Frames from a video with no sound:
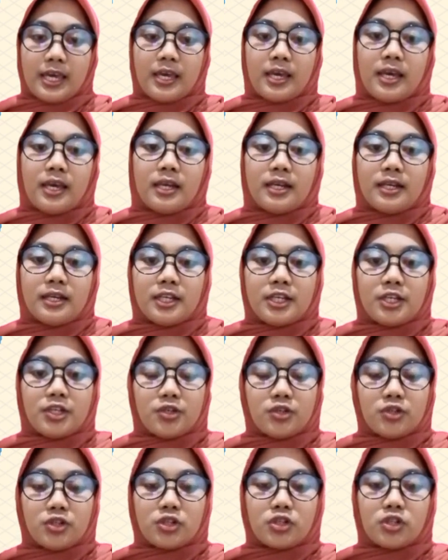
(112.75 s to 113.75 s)
the use
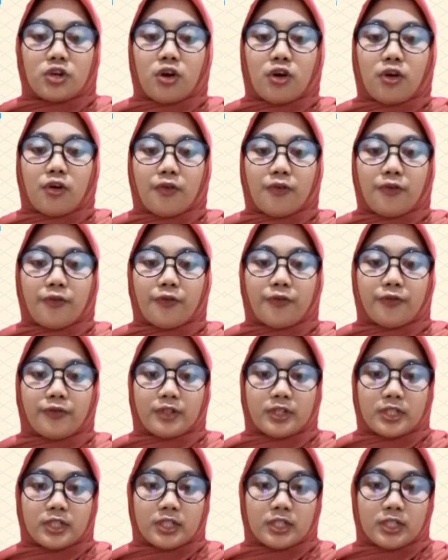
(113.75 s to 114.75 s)
of
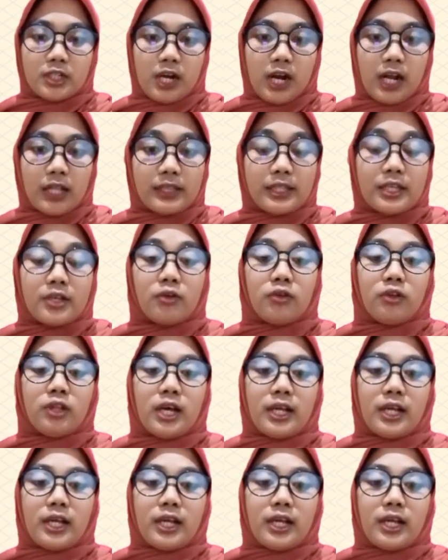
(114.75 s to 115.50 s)
the articulators